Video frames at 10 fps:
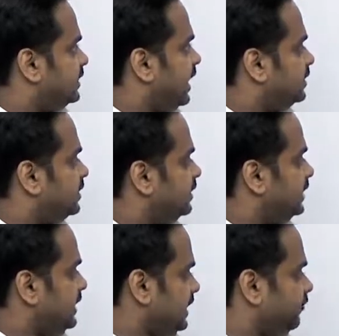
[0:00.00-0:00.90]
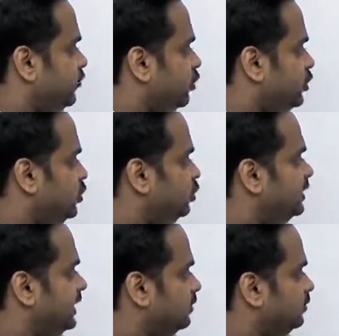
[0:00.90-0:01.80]
that if you're
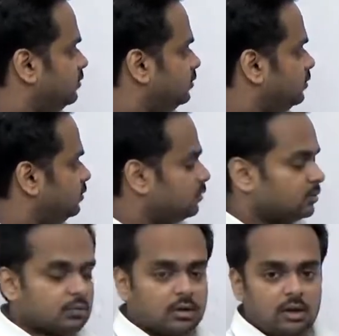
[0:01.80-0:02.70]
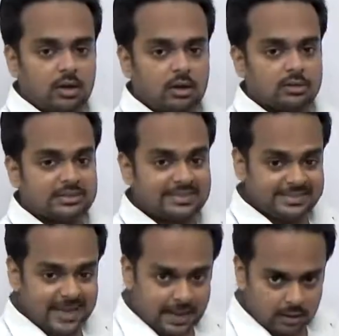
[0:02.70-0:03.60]
using
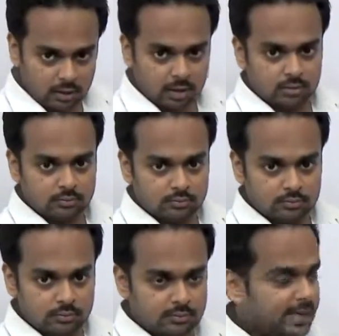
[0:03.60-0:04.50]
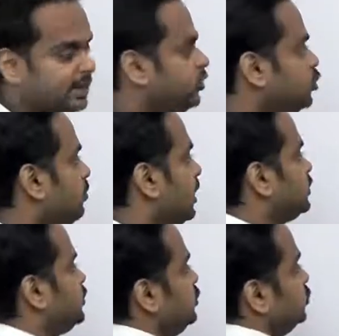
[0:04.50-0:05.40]
tell, then you
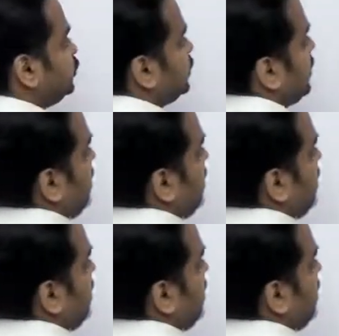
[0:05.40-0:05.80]
must use